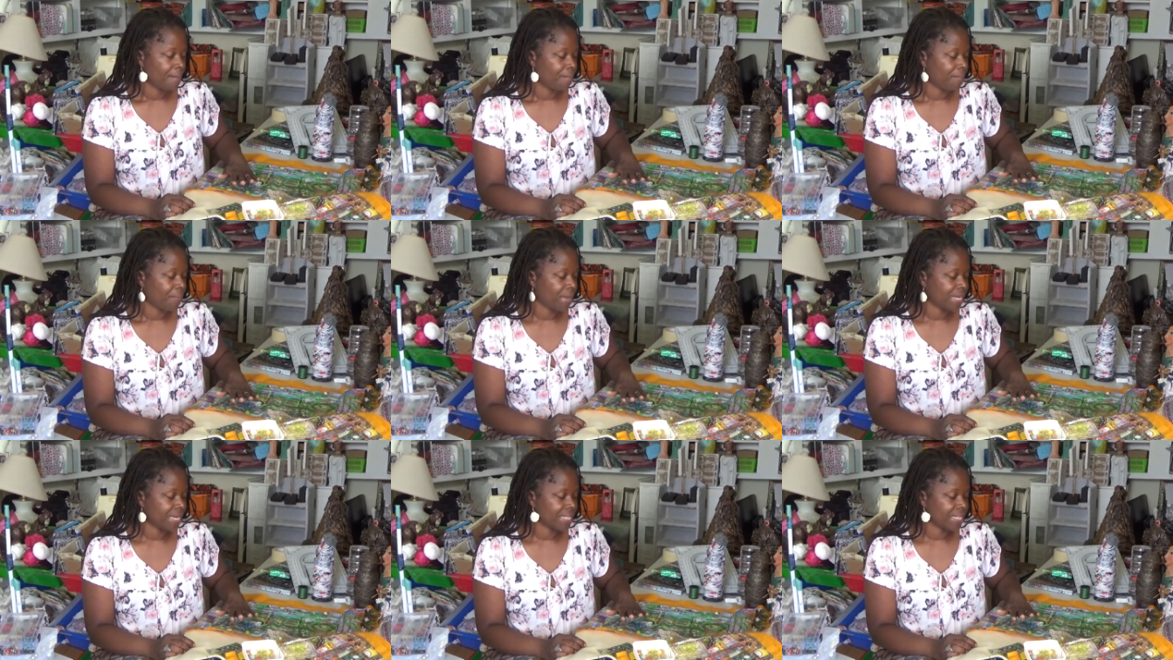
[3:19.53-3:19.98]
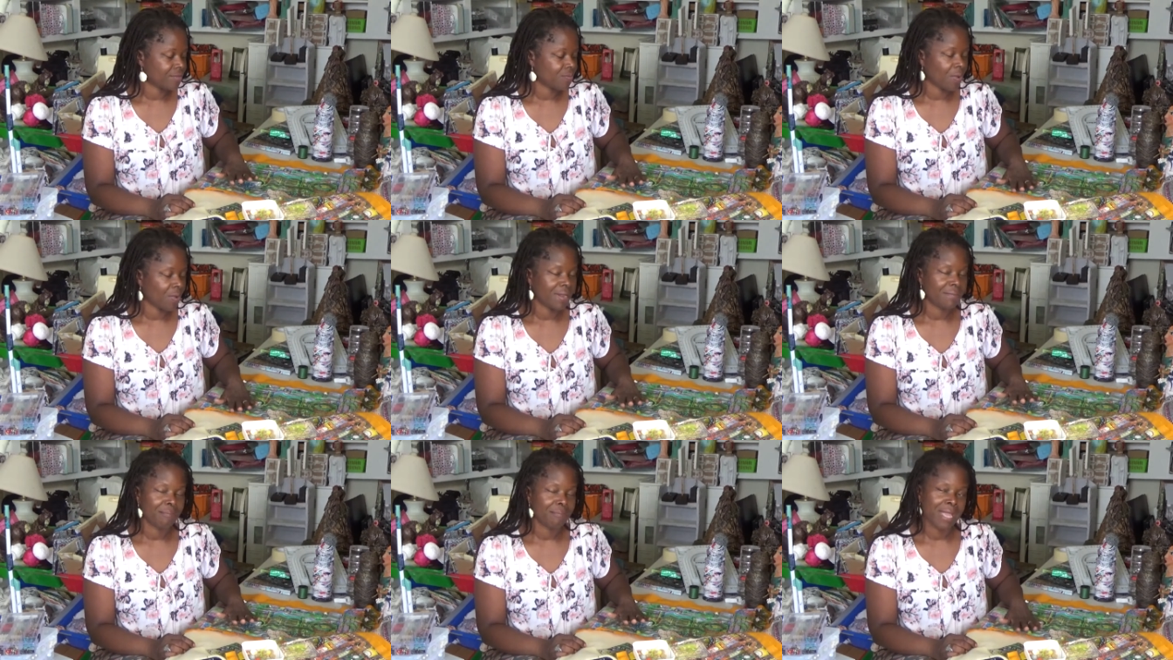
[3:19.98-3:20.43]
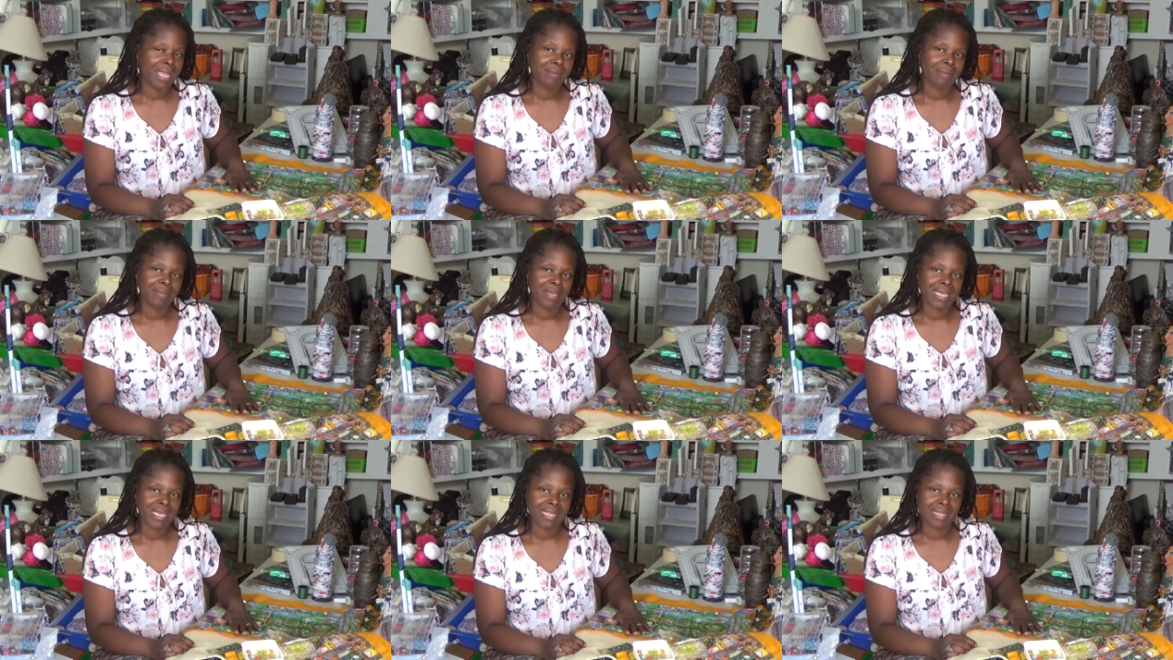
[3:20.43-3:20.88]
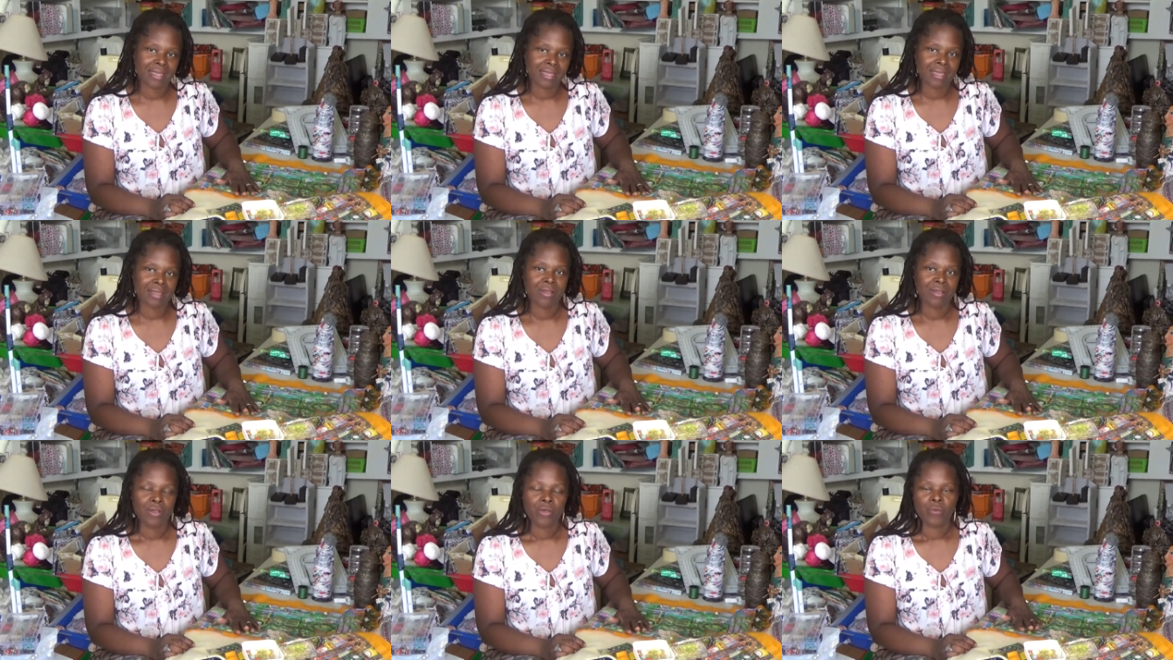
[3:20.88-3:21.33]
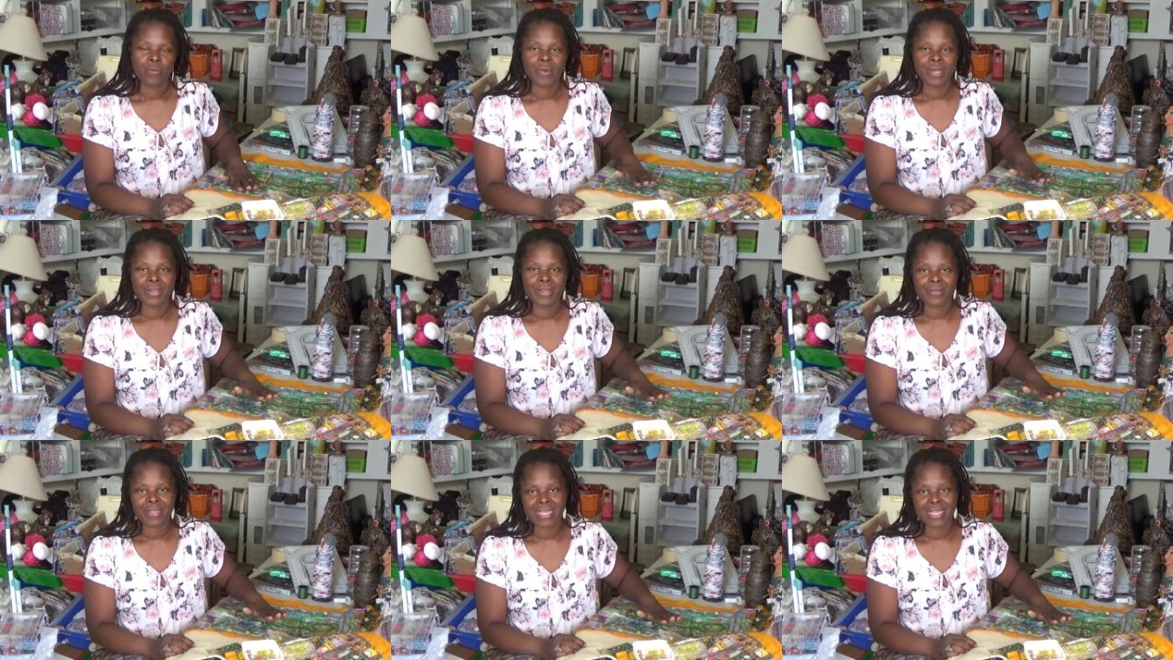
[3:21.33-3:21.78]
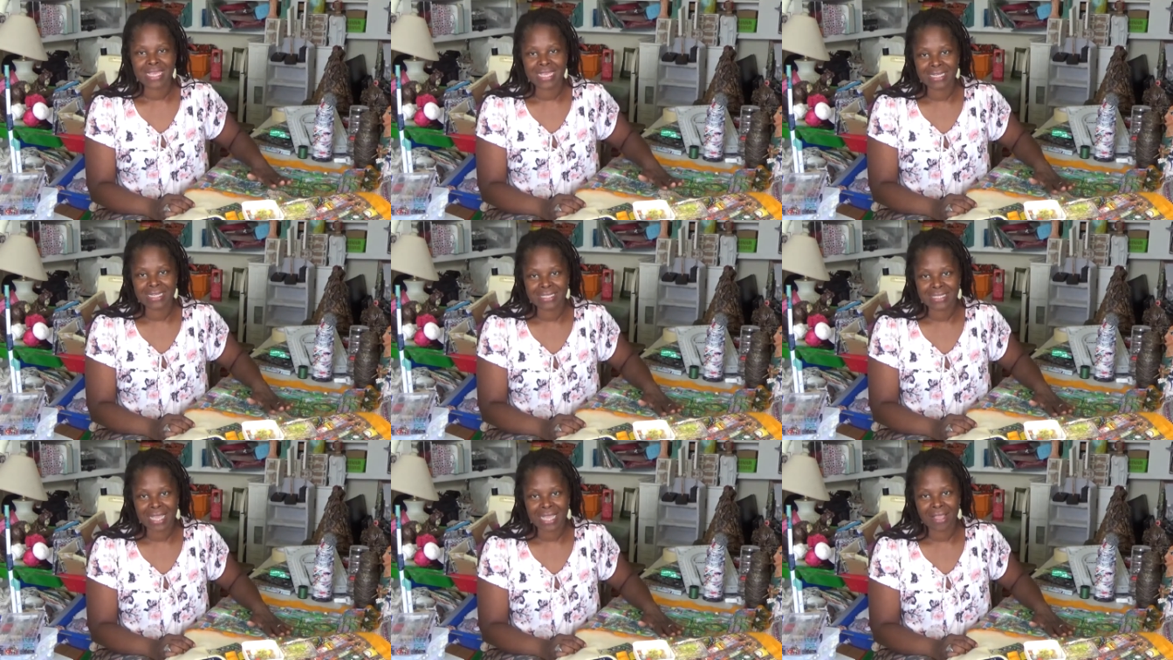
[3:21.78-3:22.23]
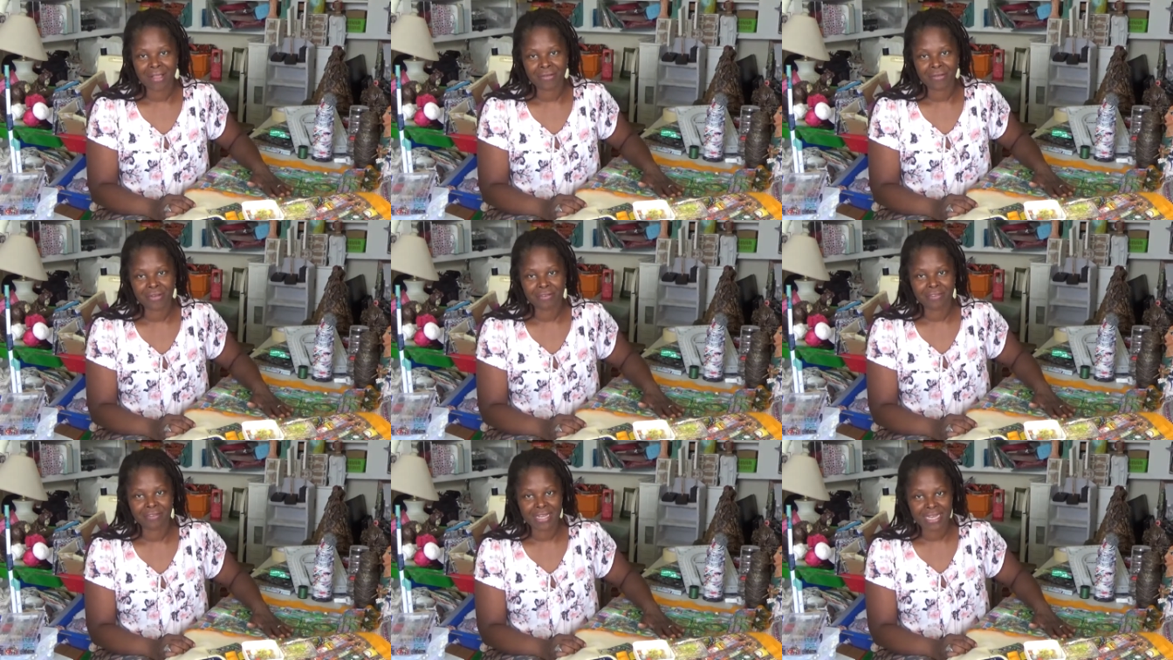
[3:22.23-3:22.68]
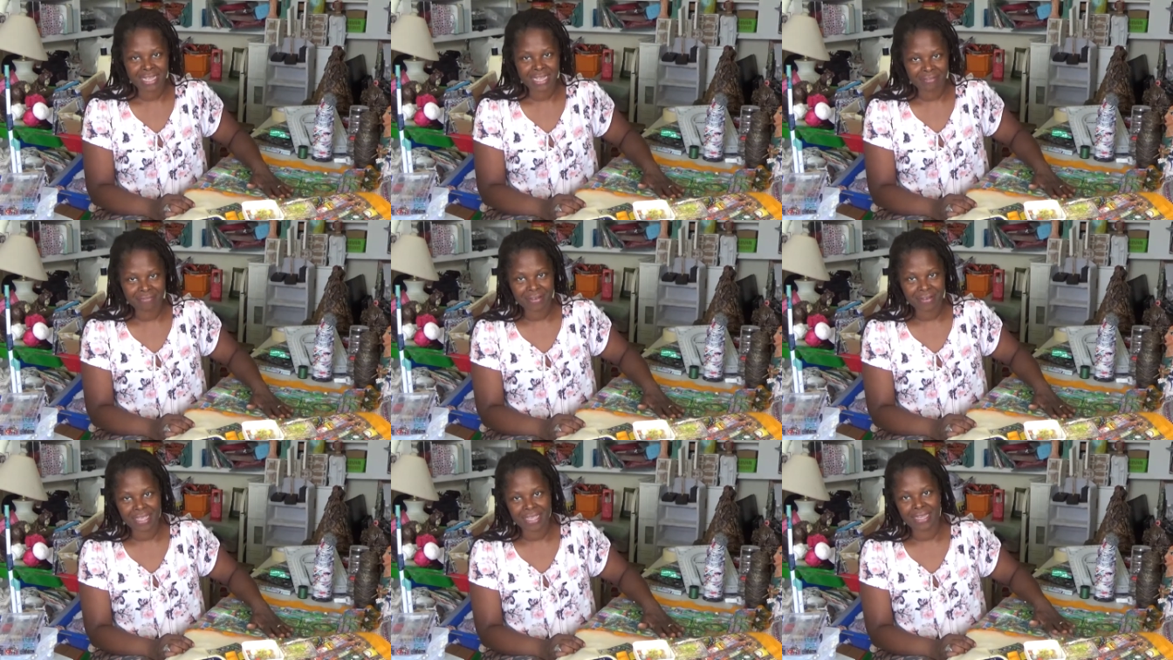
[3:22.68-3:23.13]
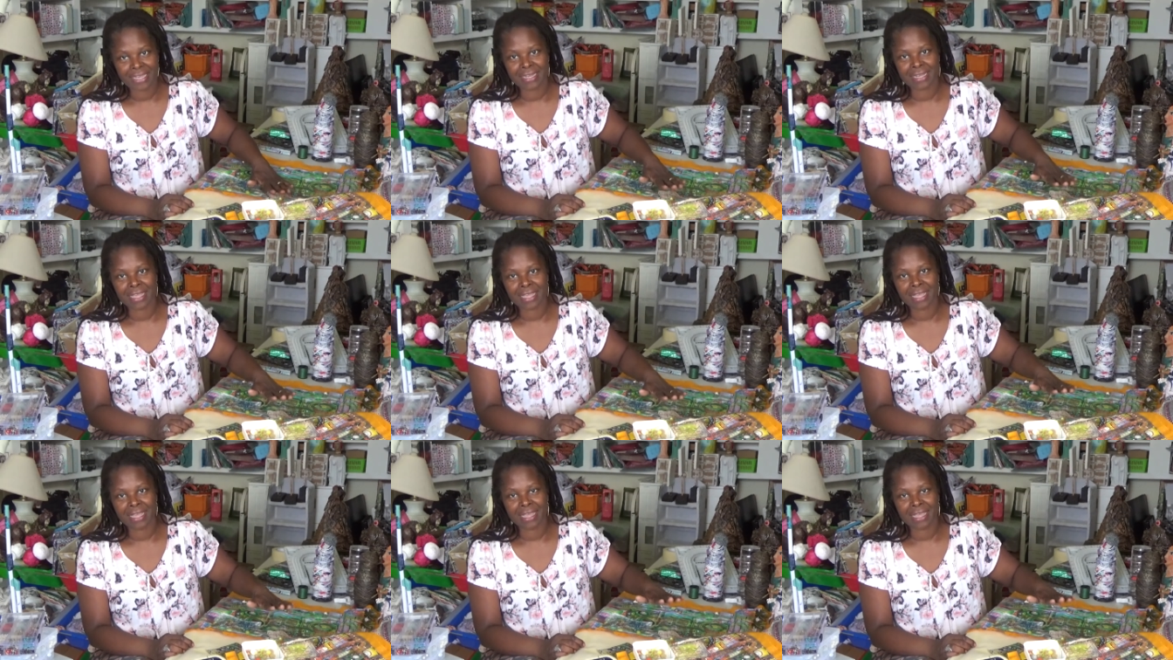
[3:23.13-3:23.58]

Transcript: but it's one maybe that when you're sitting down of an evening